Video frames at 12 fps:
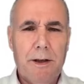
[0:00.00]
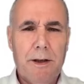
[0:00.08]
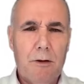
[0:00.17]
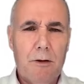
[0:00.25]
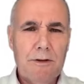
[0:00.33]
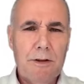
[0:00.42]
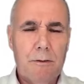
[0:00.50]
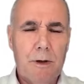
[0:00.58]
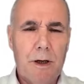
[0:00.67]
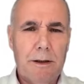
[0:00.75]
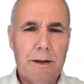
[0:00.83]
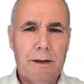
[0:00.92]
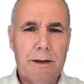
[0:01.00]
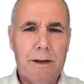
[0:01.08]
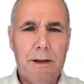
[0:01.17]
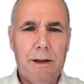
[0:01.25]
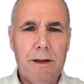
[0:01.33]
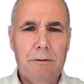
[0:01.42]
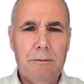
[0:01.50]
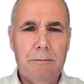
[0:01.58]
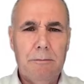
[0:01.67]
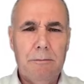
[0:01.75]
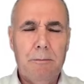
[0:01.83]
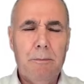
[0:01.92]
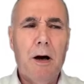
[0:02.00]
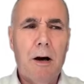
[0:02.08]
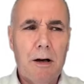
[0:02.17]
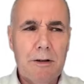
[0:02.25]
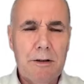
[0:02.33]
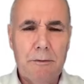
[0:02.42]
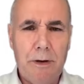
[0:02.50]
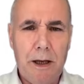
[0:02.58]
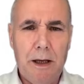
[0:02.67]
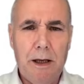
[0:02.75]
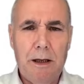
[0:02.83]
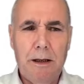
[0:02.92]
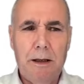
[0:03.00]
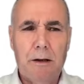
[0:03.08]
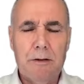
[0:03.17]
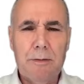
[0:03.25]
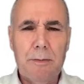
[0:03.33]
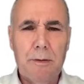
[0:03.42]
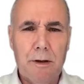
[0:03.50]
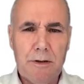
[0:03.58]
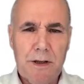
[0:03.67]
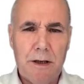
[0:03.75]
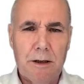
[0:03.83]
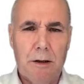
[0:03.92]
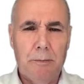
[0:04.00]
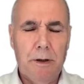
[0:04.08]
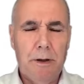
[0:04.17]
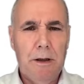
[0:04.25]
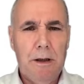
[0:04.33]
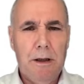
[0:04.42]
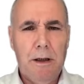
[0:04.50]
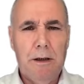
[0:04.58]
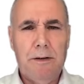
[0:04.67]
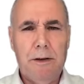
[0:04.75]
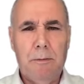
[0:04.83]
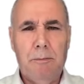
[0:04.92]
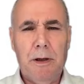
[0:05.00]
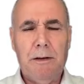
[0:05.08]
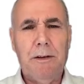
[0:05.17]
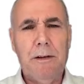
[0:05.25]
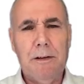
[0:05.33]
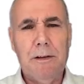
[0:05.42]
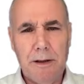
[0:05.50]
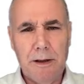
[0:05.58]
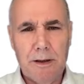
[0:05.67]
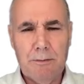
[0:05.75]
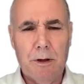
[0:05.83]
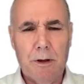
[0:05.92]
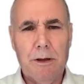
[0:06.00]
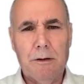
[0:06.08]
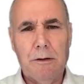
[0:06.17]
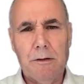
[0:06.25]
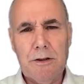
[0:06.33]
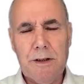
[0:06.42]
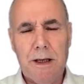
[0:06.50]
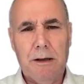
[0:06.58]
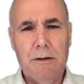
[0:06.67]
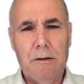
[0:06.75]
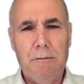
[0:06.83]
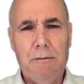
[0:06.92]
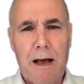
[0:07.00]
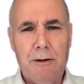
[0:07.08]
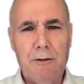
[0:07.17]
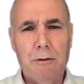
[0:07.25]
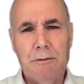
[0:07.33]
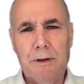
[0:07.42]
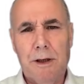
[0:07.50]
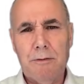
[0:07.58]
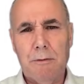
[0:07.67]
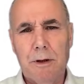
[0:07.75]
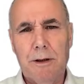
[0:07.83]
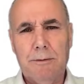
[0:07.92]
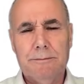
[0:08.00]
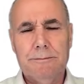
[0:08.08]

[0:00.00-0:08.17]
think also a key part of any entrepreneur setting up is the ability to network and understand the value of networking.